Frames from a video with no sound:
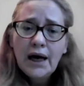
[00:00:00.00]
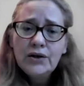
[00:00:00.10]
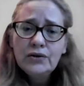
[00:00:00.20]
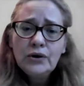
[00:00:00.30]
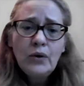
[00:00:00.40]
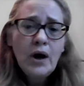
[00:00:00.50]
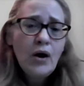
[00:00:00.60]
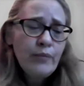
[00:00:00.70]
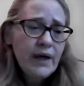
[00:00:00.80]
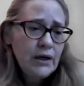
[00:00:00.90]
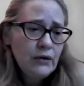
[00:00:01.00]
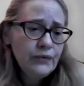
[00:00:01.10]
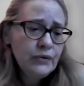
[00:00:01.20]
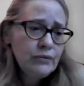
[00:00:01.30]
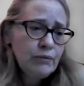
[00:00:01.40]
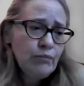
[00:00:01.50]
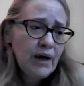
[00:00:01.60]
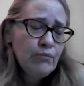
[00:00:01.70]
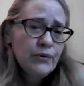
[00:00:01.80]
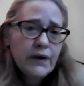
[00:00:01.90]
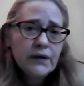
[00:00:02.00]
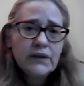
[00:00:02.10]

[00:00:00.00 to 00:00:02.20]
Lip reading: I don't know how many of you remember